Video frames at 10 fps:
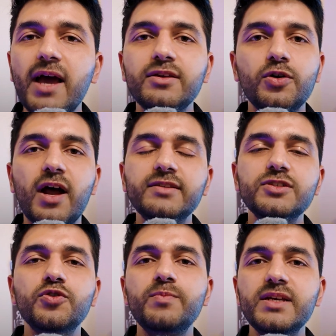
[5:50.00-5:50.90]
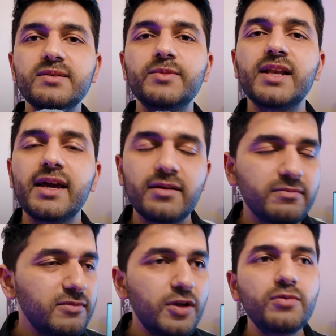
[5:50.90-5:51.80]
your answer should be something like,
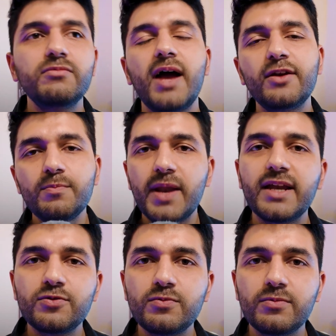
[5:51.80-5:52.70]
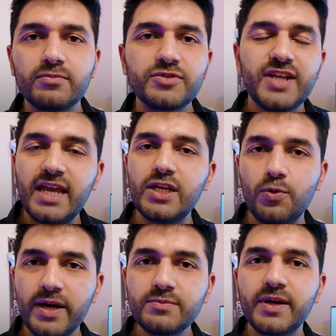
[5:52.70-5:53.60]
I don't plan to stay in
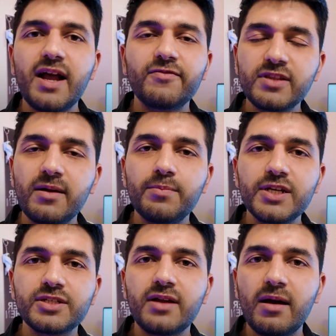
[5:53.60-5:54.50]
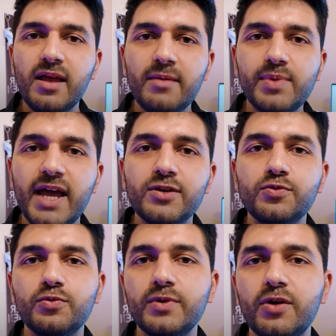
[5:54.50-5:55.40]
US, but after the completion, I plan
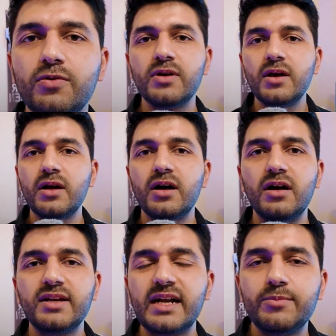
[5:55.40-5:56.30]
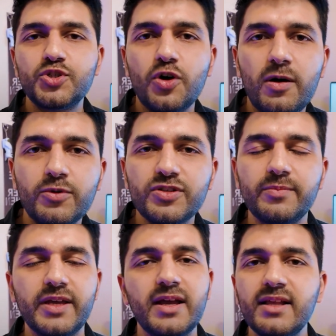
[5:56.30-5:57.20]
to, take up a job or
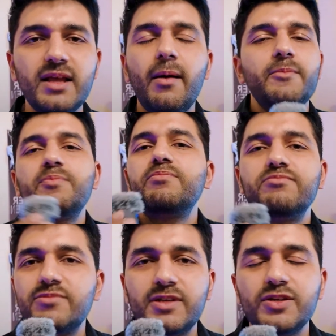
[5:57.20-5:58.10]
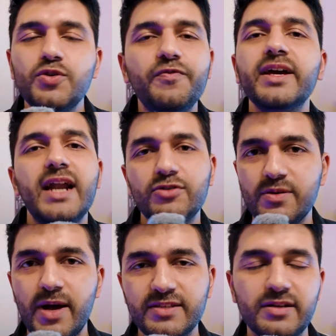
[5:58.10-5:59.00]
something. You figure out
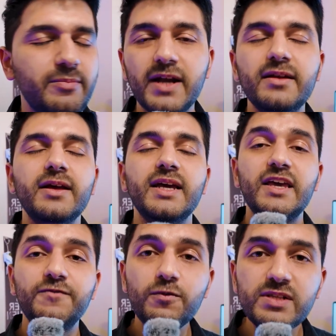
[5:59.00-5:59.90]
some answer. But if you